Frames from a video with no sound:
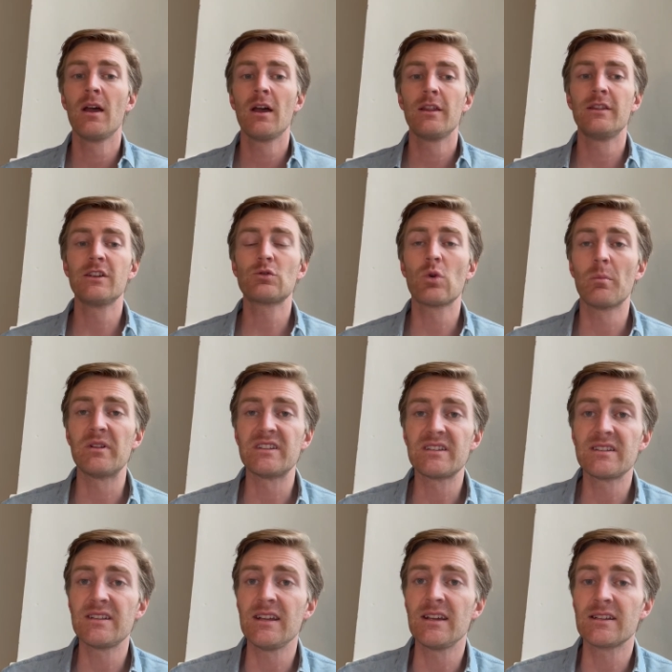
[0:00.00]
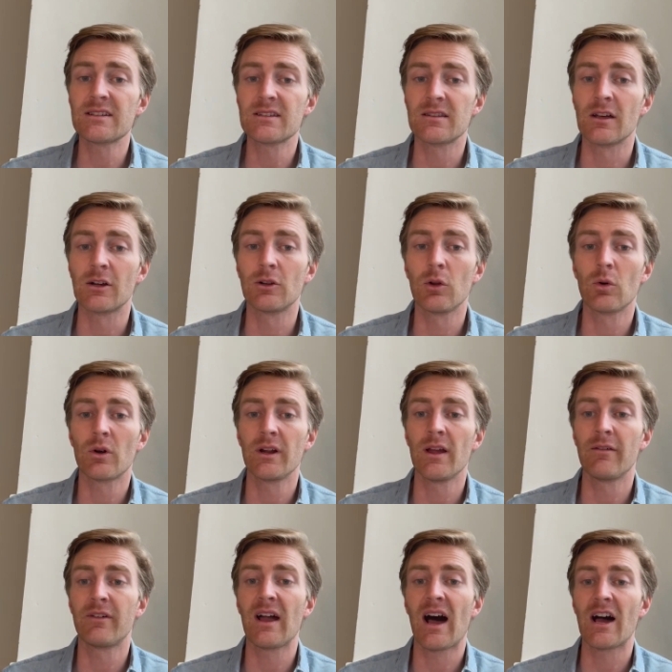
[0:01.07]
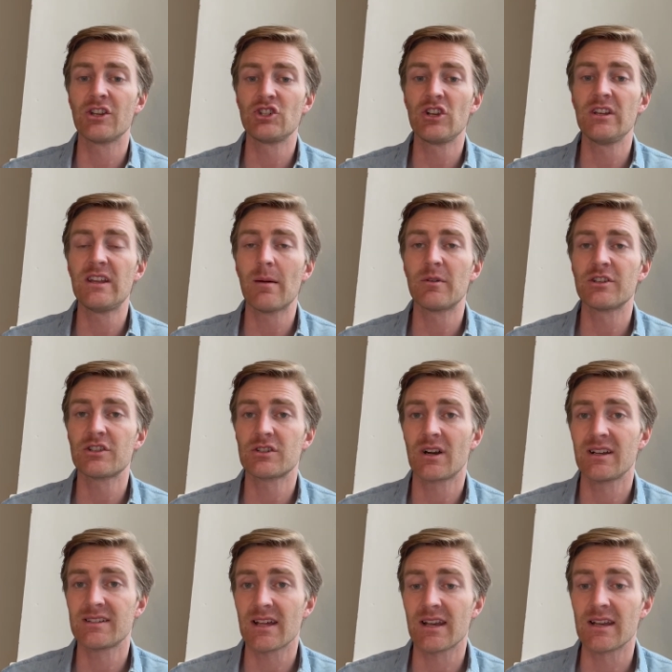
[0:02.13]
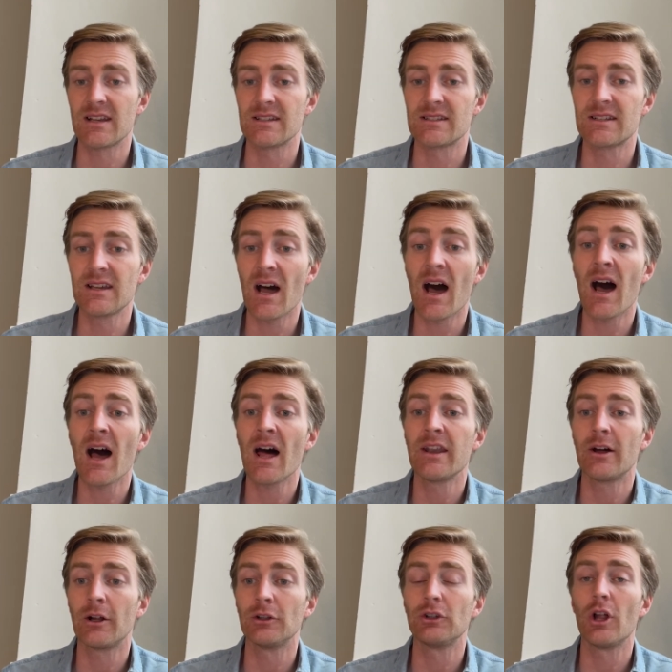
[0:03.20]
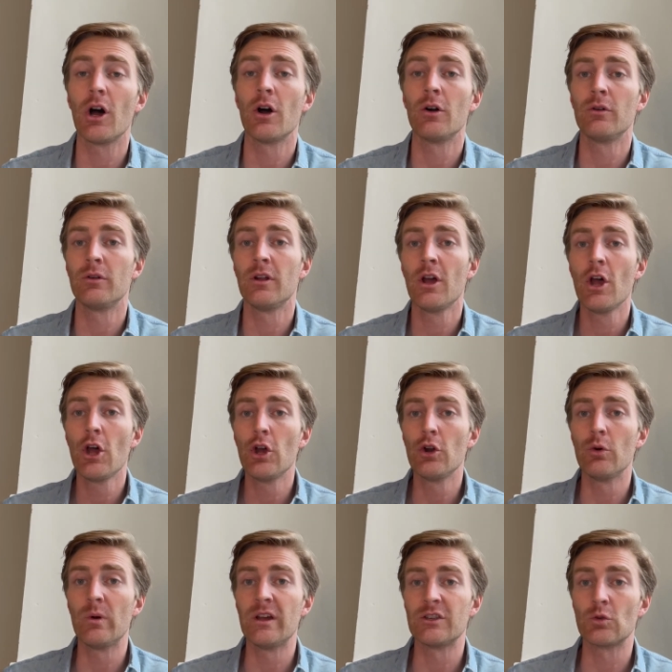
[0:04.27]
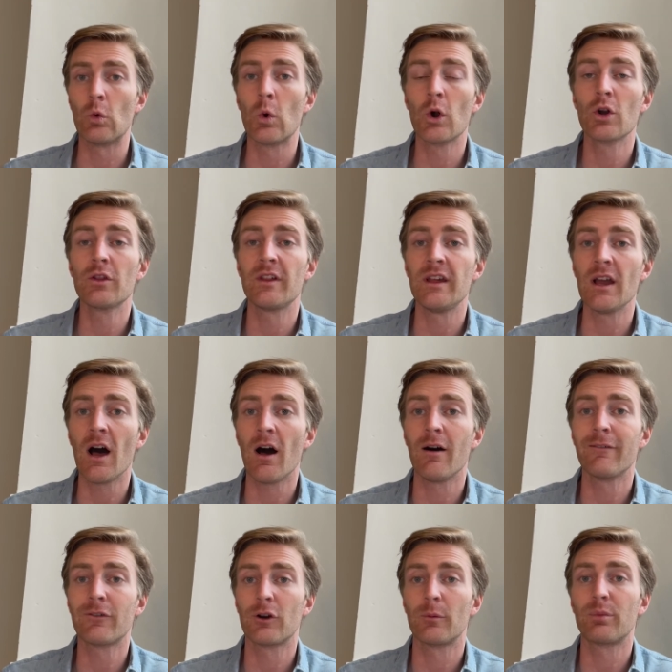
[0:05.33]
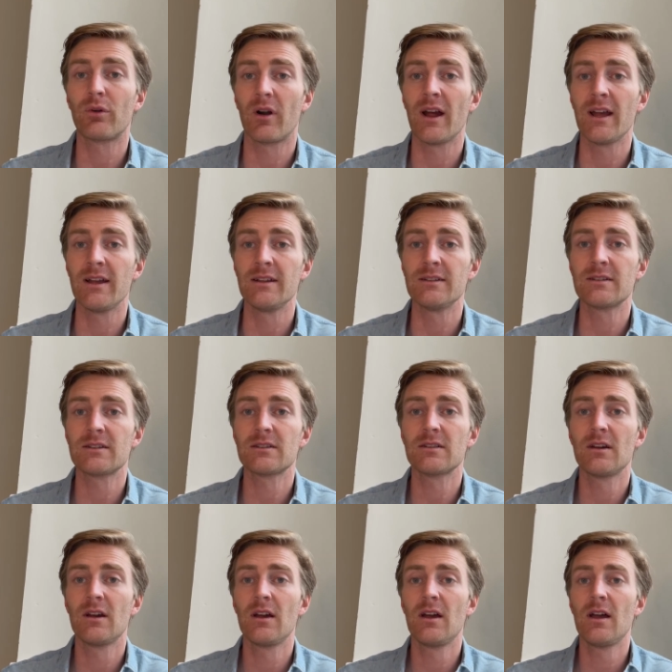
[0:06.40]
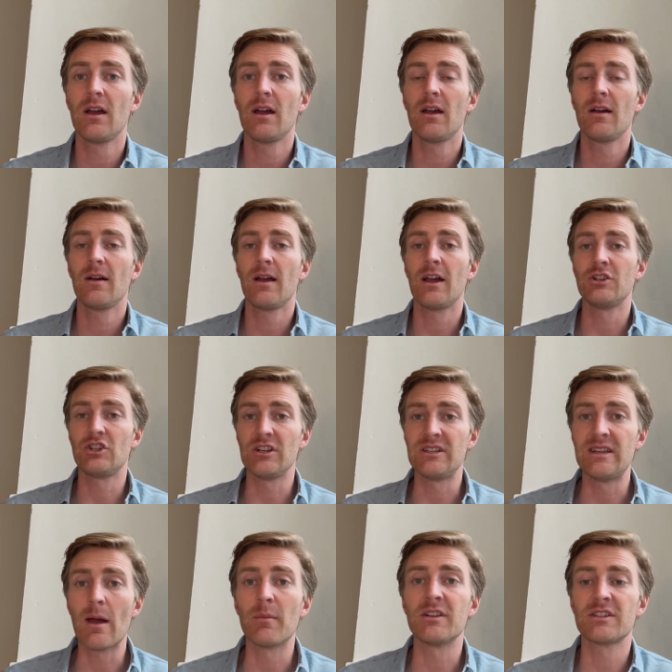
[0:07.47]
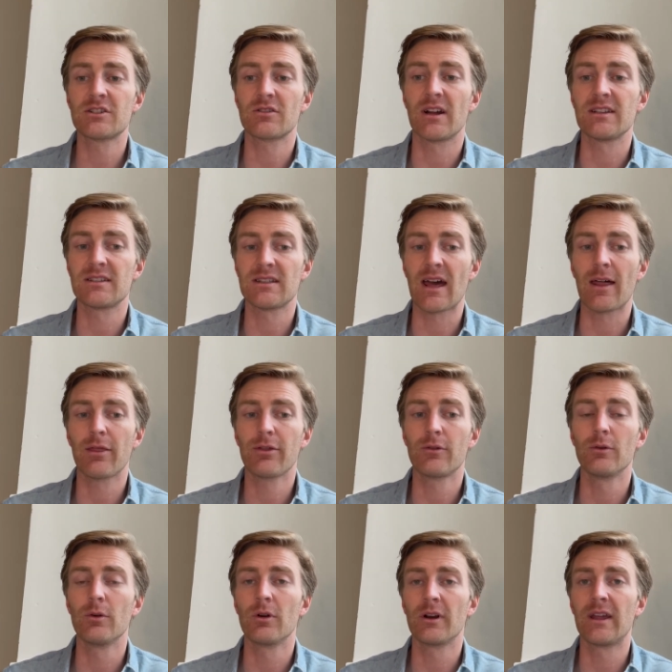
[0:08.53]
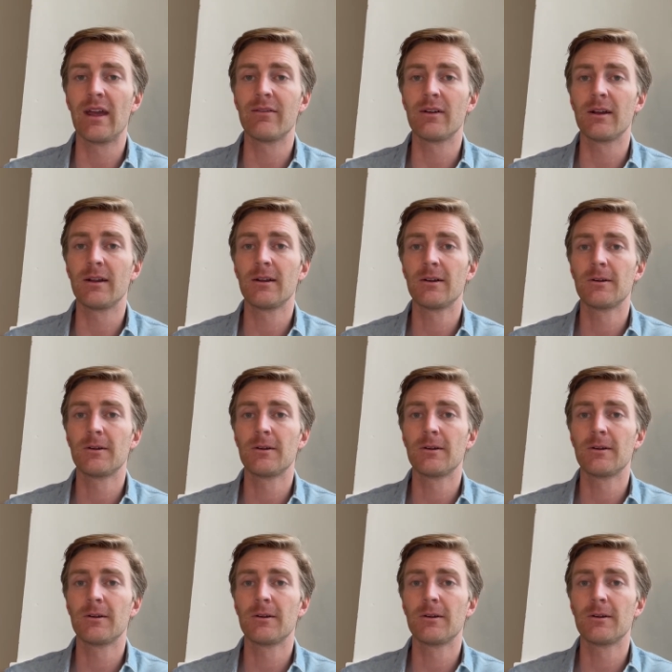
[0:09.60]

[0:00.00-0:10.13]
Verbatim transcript: this woman seeks the glory of God. She demonstrates that it is God alone who is worthy of her praise, and she demonstrates that through her giving.